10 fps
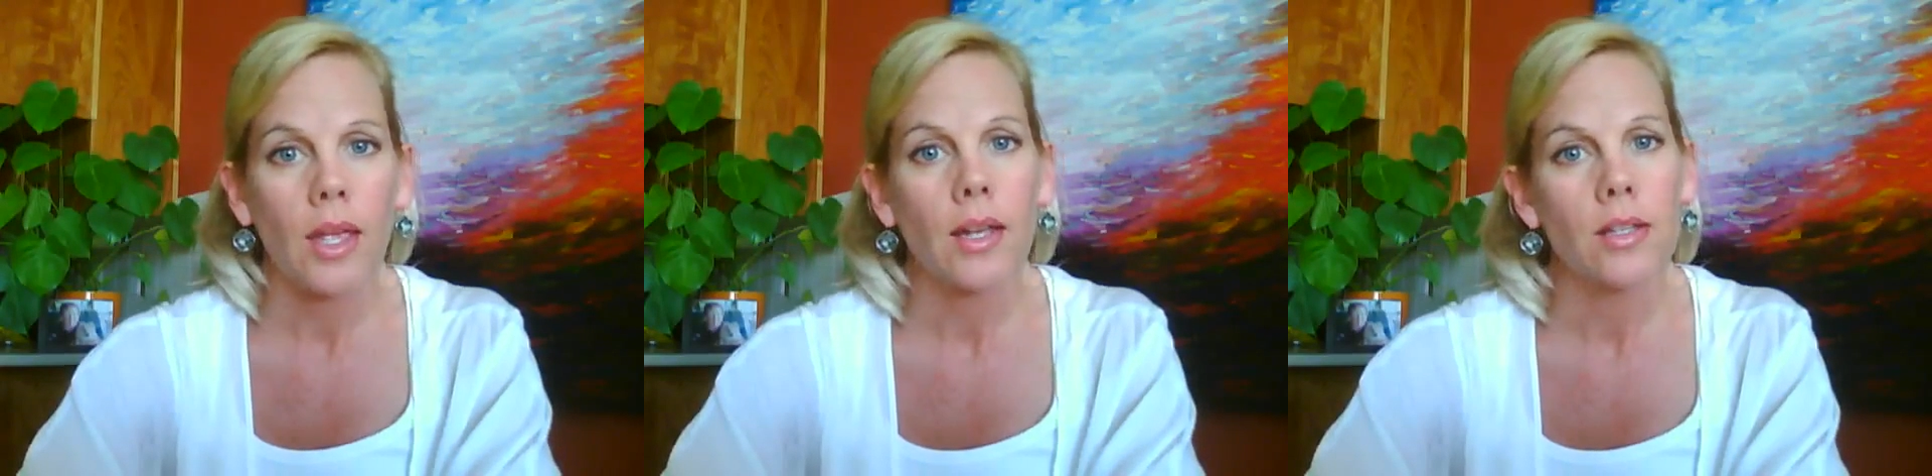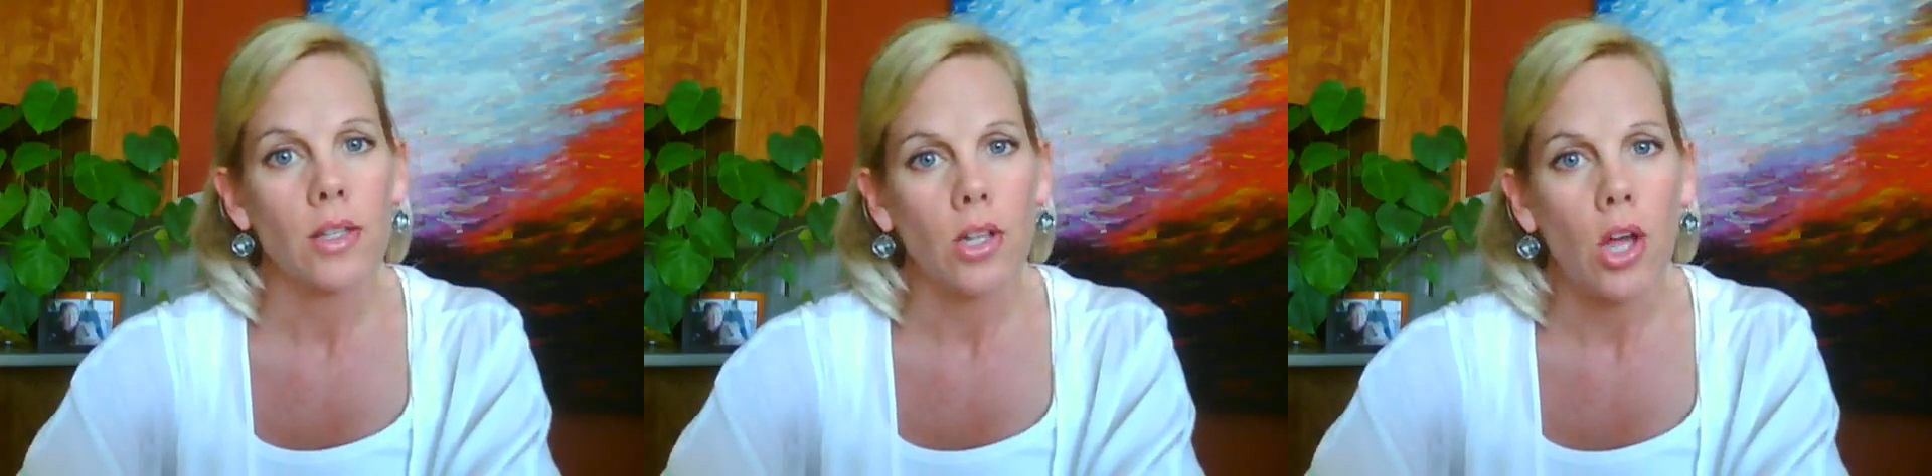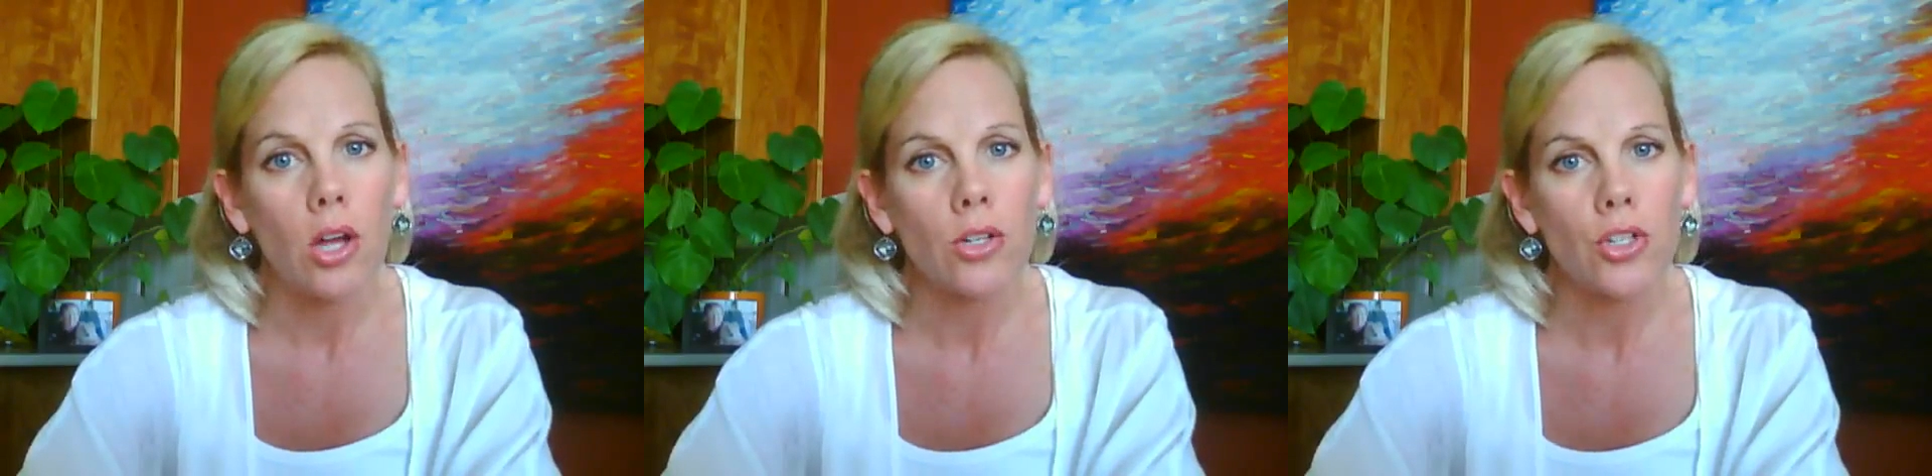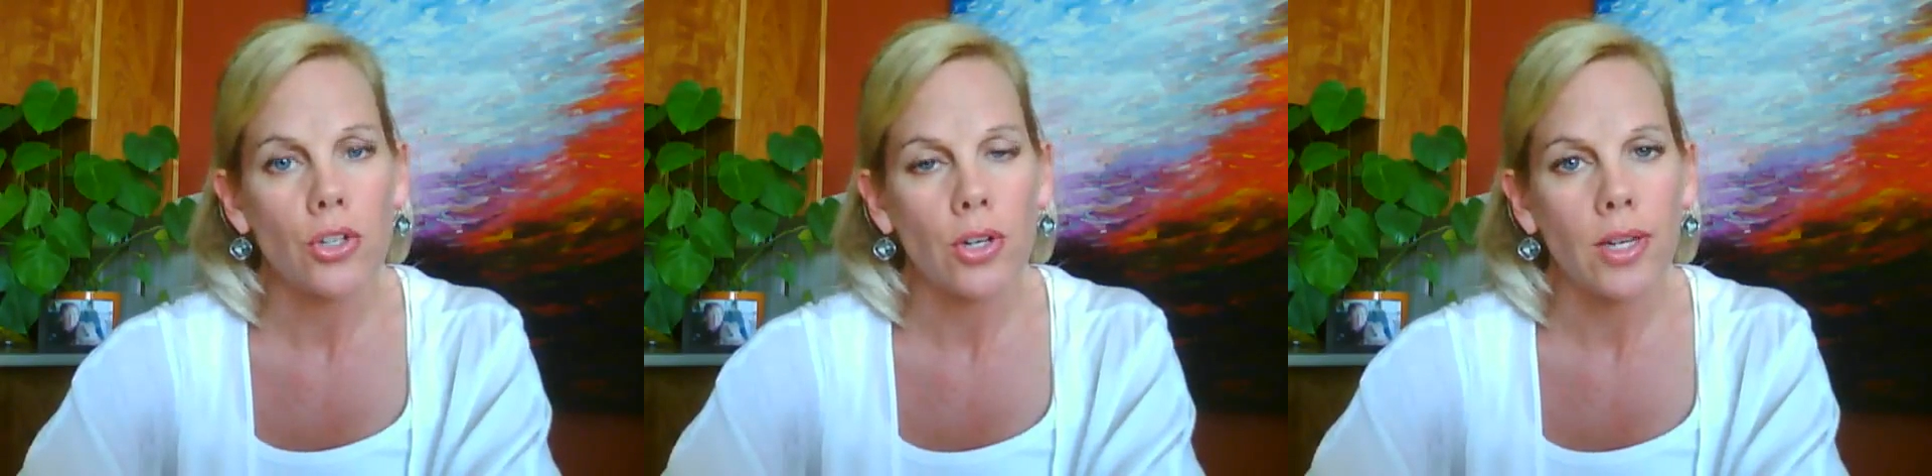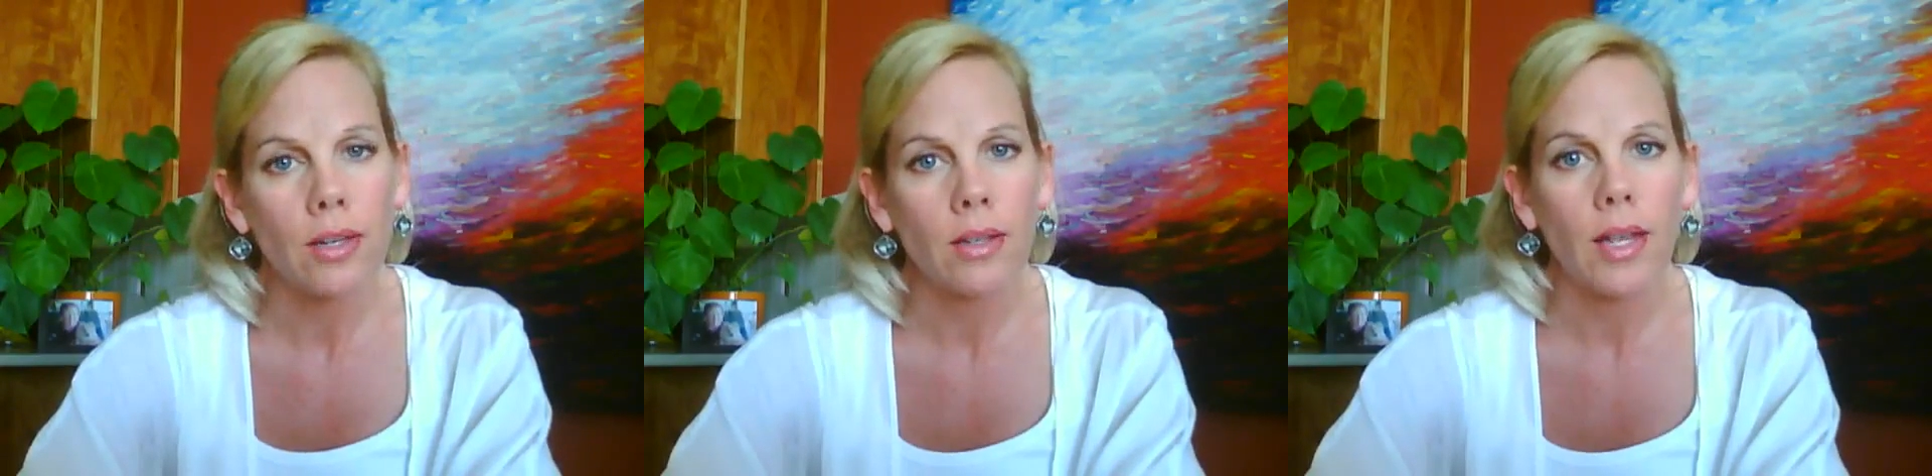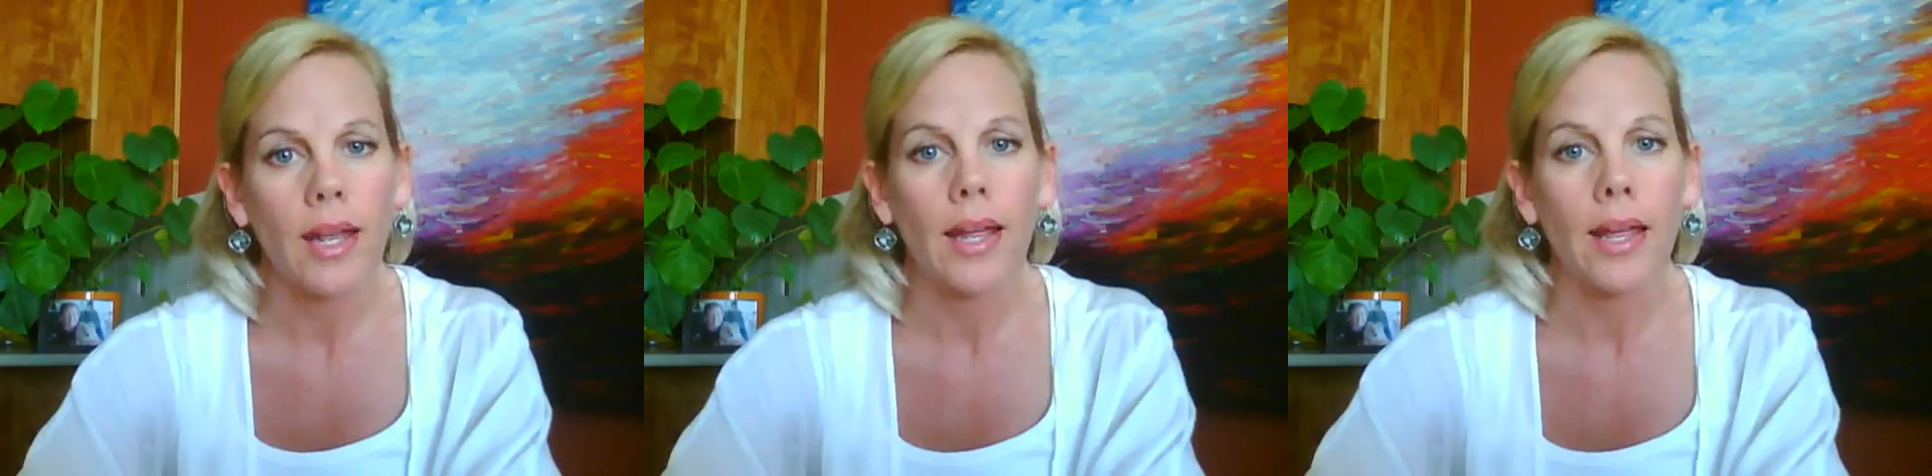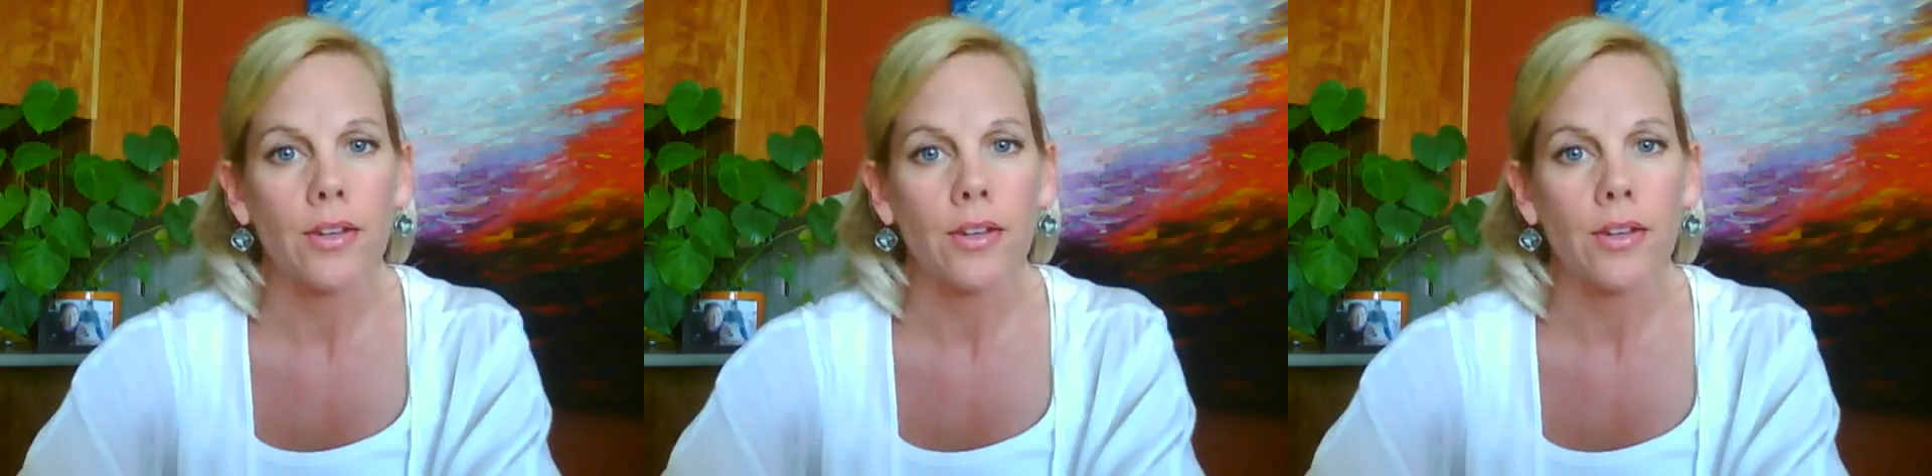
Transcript: It is a long journey and I